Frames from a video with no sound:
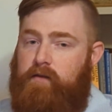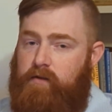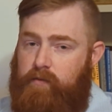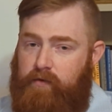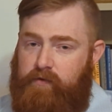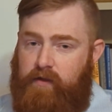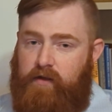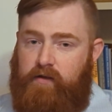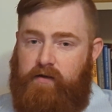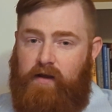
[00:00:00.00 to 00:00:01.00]
The
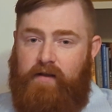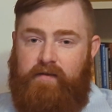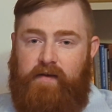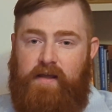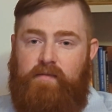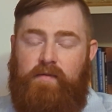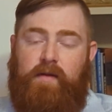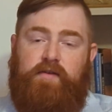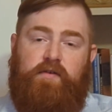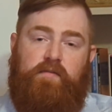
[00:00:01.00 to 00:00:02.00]
boson got its name in
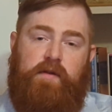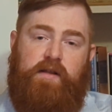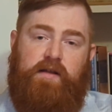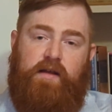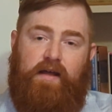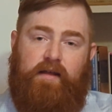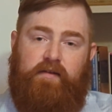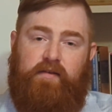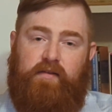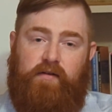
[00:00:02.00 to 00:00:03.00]
mainstream media
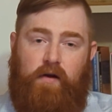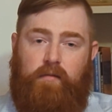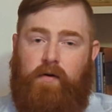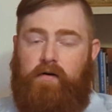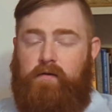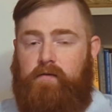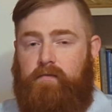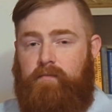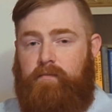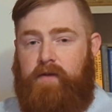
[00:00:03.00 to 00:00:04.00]
as the God
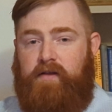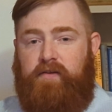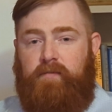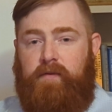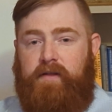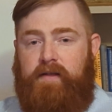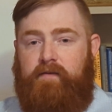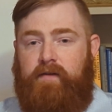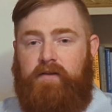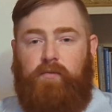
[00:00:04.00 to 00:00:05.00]
particle because it's
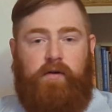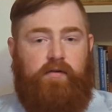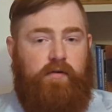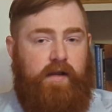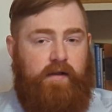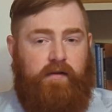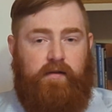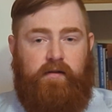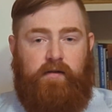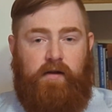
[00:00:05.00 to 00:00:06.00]
believed that it's what
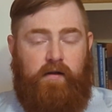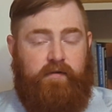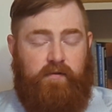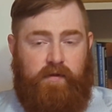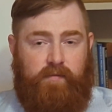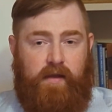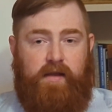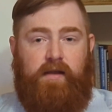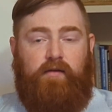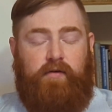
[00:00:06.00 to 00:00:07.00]
caused the Big
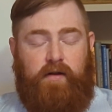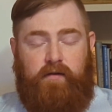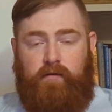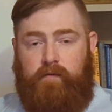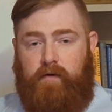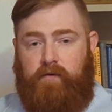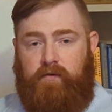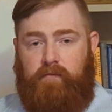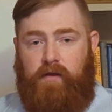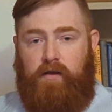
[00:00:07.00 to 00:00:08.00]
Bang and created the universe.
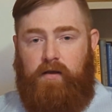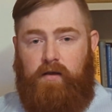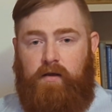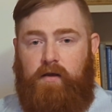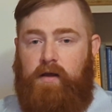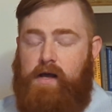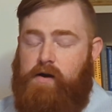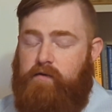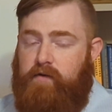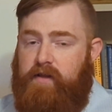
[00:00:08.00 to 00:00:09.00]

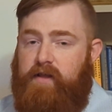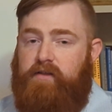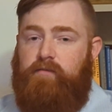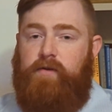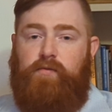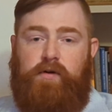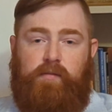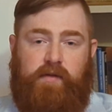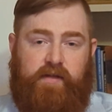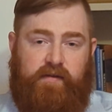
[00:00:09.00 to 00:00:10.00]
However, the Higgs is more
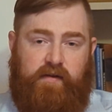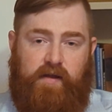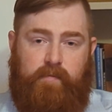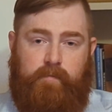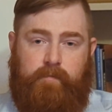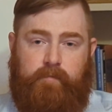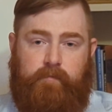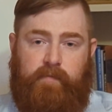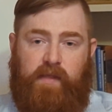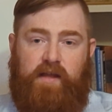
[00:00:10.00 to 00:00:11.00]
complex than that.
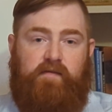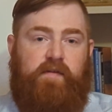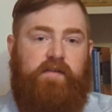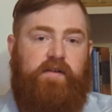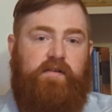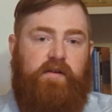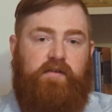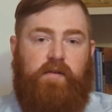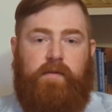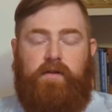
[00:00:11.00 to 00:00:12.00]
In physics, there is
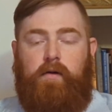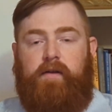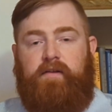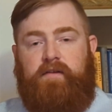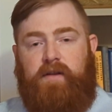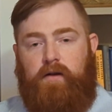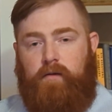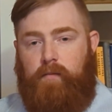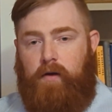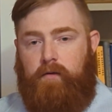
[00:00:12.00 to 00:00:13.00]
something known as the
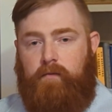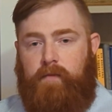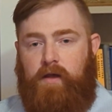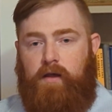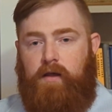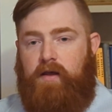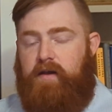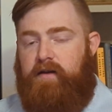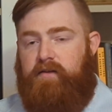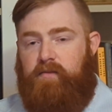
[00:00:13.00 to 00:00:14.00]
Standard Model,
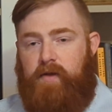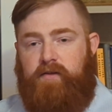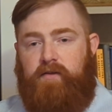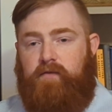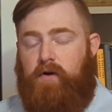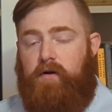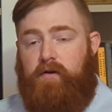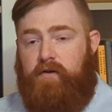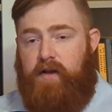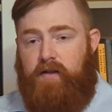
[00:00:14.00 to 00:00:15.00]
and it's the basis for our
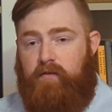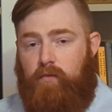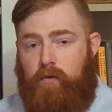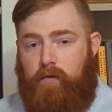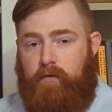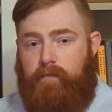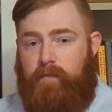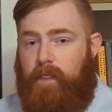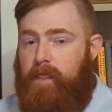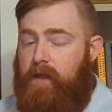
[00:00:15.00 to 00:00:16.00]
understanding of the world
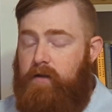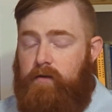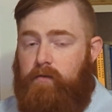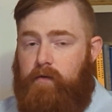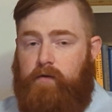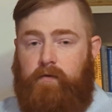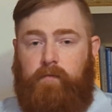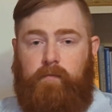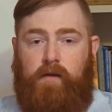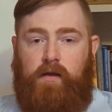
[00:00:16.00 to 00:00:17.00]
and the universe.
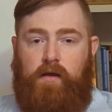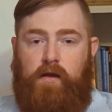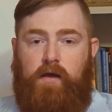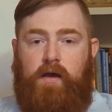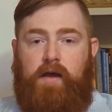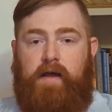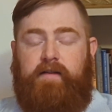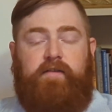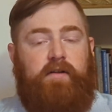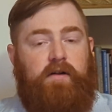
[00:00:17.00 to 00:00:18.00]
At
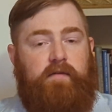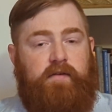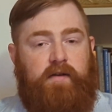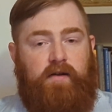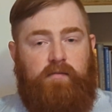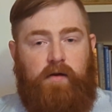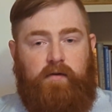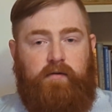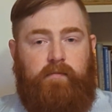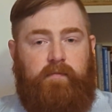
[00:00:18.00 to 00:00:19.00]
the center of this Standard
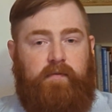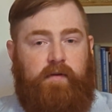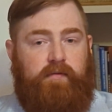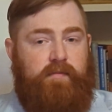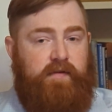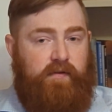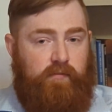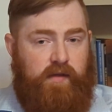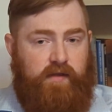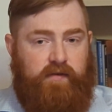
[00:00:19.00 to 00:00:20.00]
Model, there was a missing
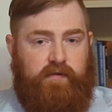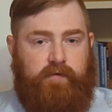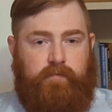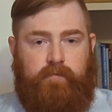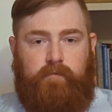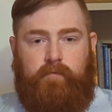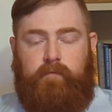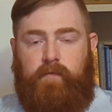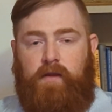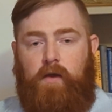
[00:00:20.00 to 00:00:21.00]
piece.
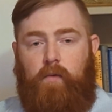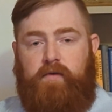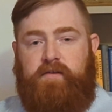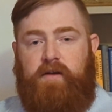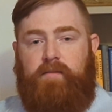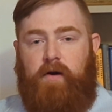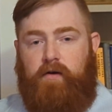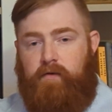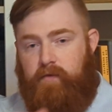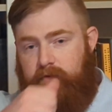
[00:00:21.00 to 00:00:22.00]
We study
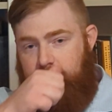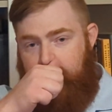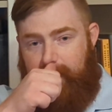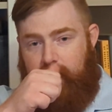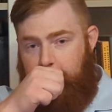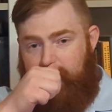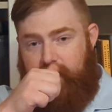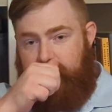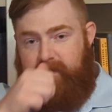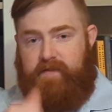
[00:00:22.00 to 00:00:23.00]
particles
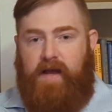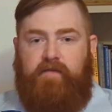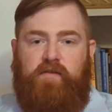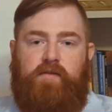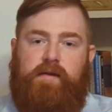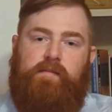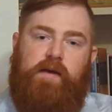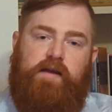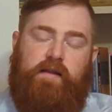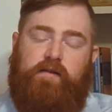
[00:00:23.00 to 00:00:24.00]
because just after the Big
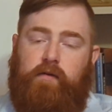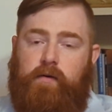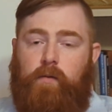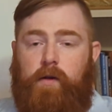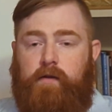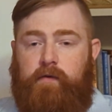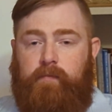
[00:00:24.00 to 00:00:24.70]
Bang, that's all there was.